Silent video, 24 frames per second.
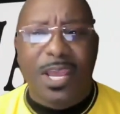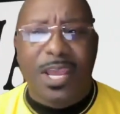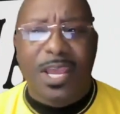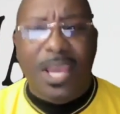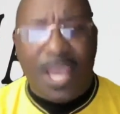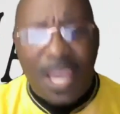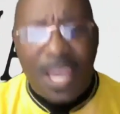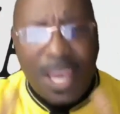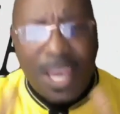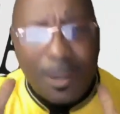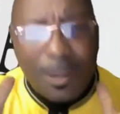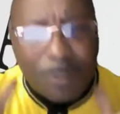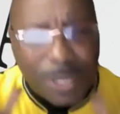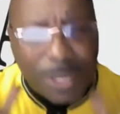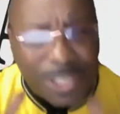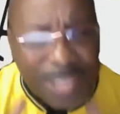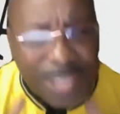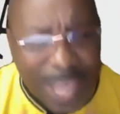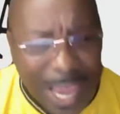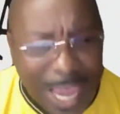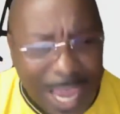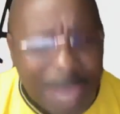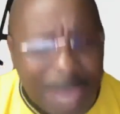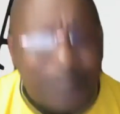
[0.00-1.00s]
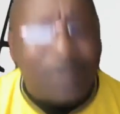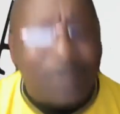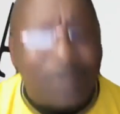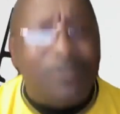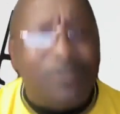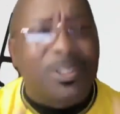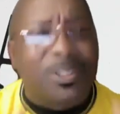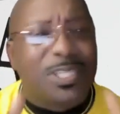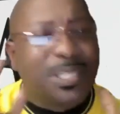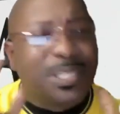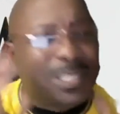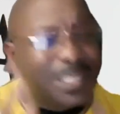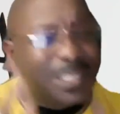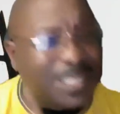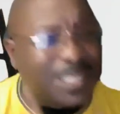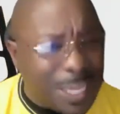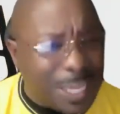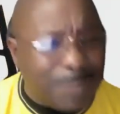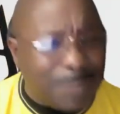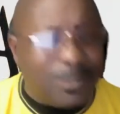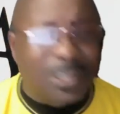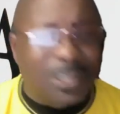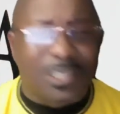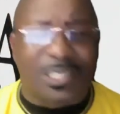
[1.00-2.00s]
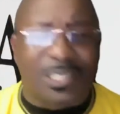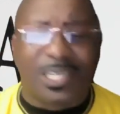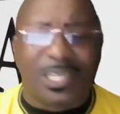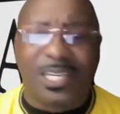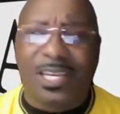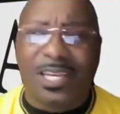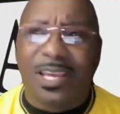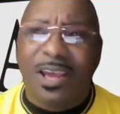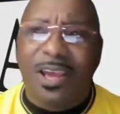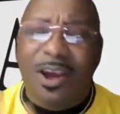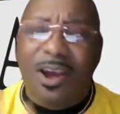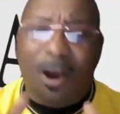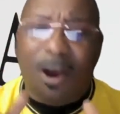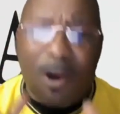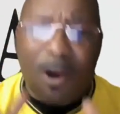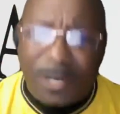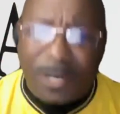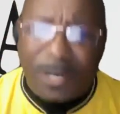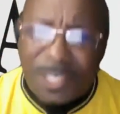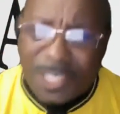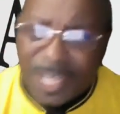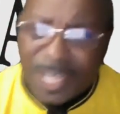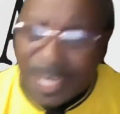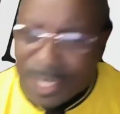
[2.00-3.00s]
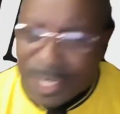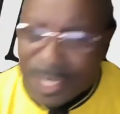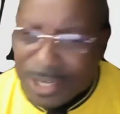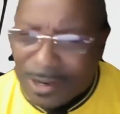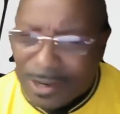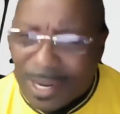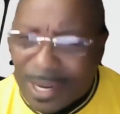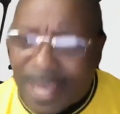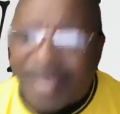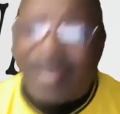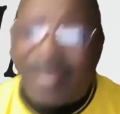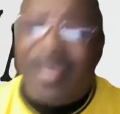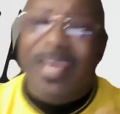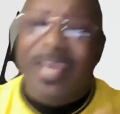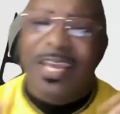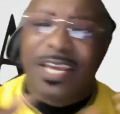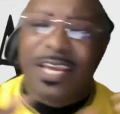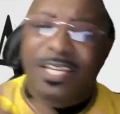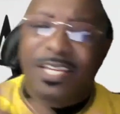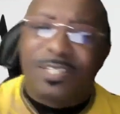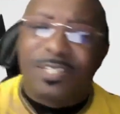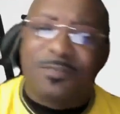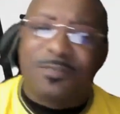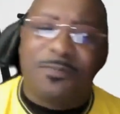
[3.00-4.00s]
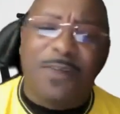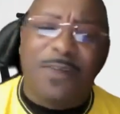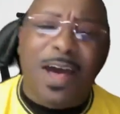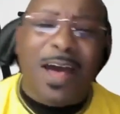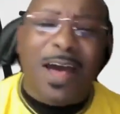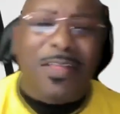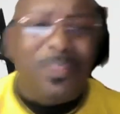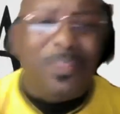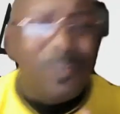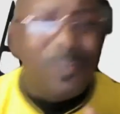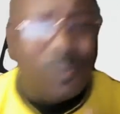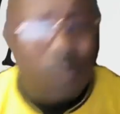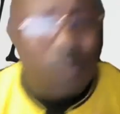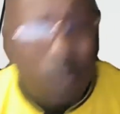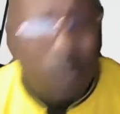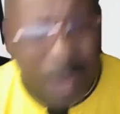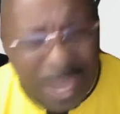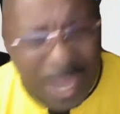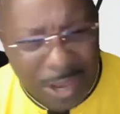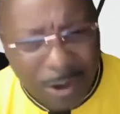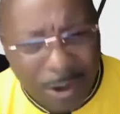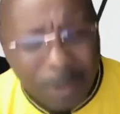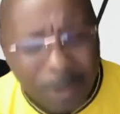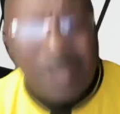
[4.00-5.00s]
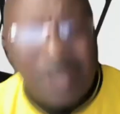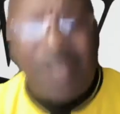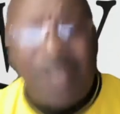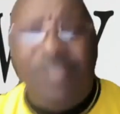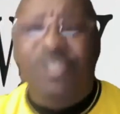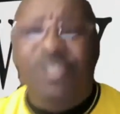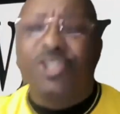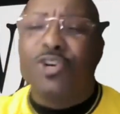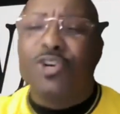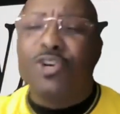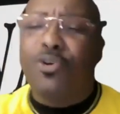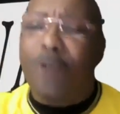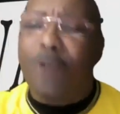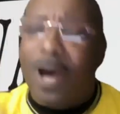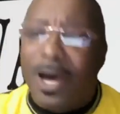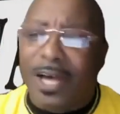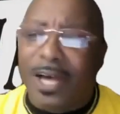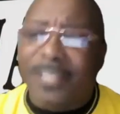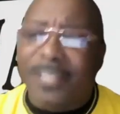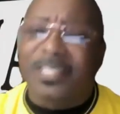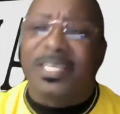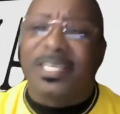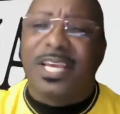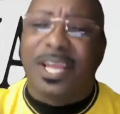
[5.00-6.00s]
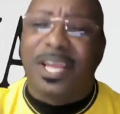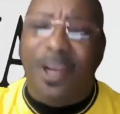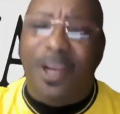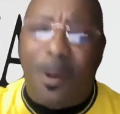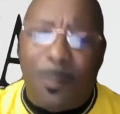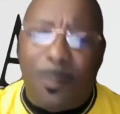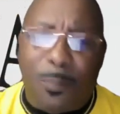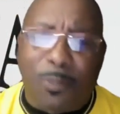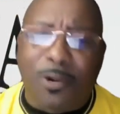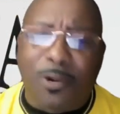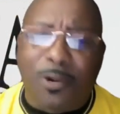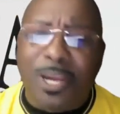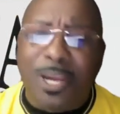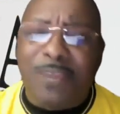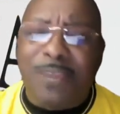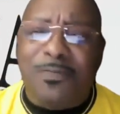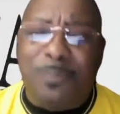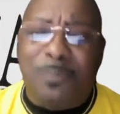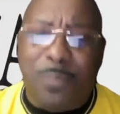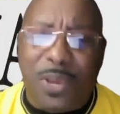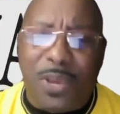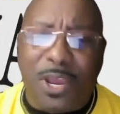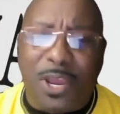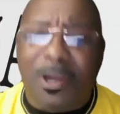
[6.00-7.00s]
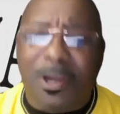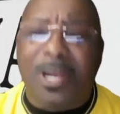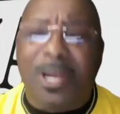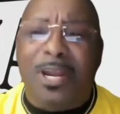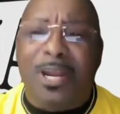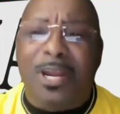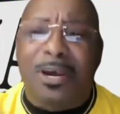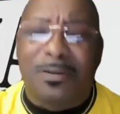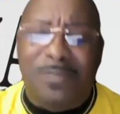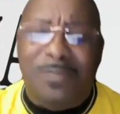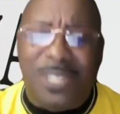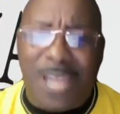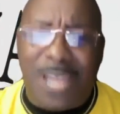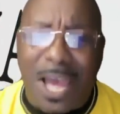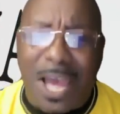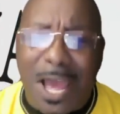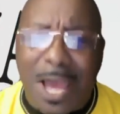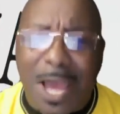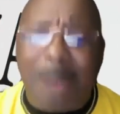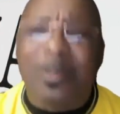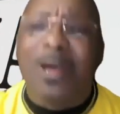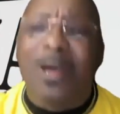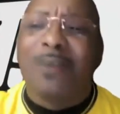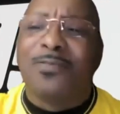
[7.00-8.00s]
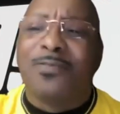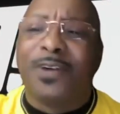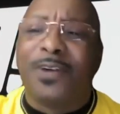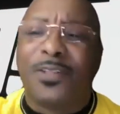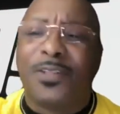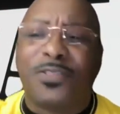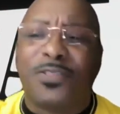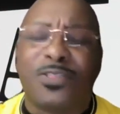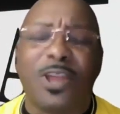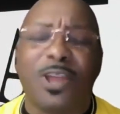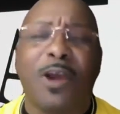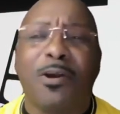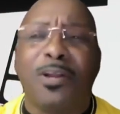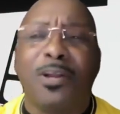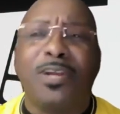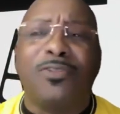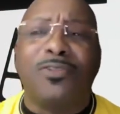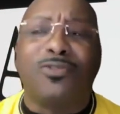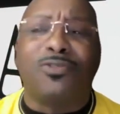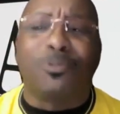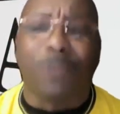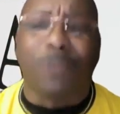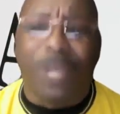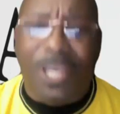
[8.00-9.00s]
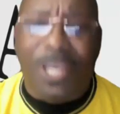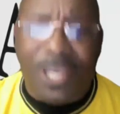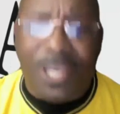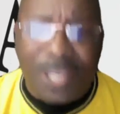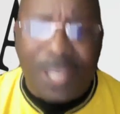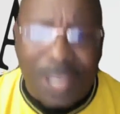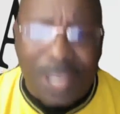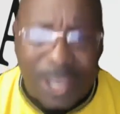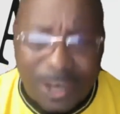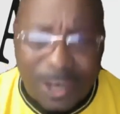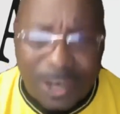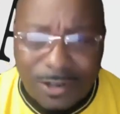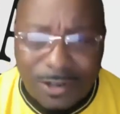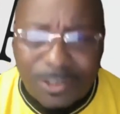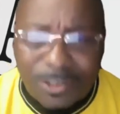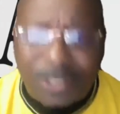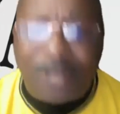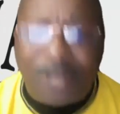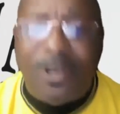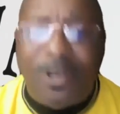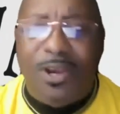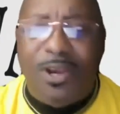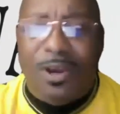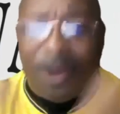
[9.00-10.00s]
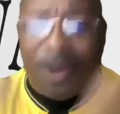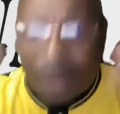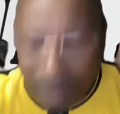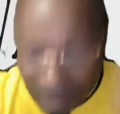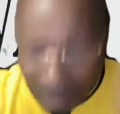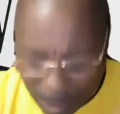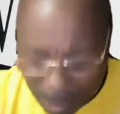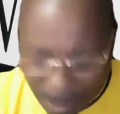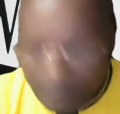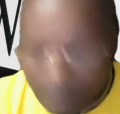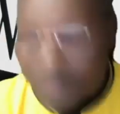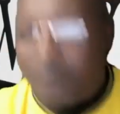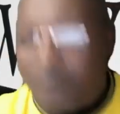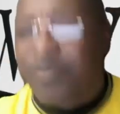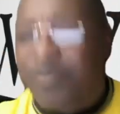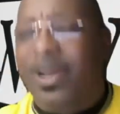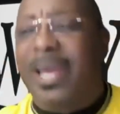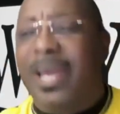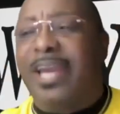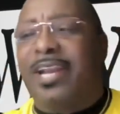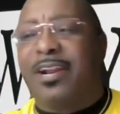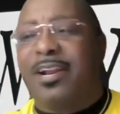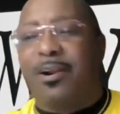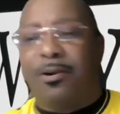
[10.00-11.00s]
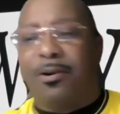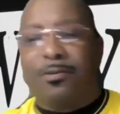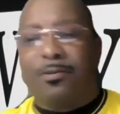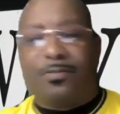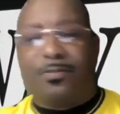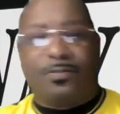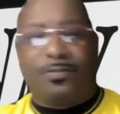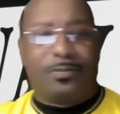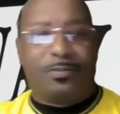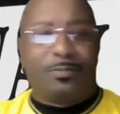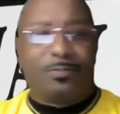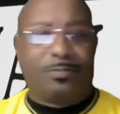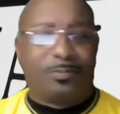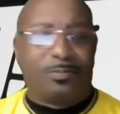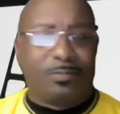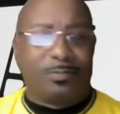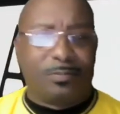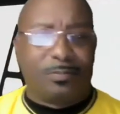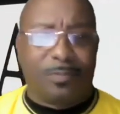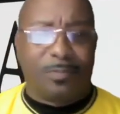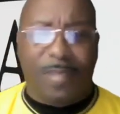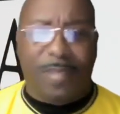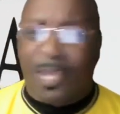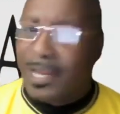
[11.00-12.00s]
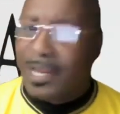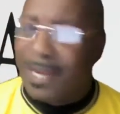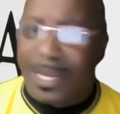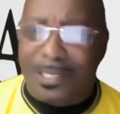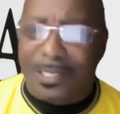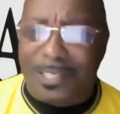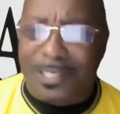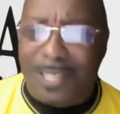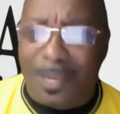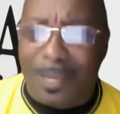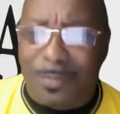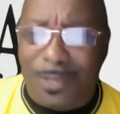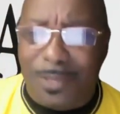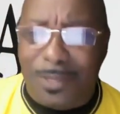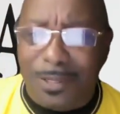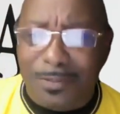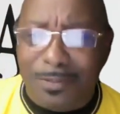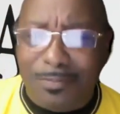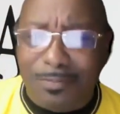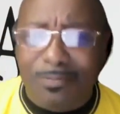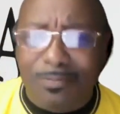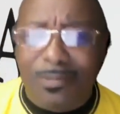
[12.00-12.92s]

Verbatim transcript: He was able to seamlessly articulate his Father's will to us in a brief period of time for thirty-three years on the planet Earth. Isn't that something?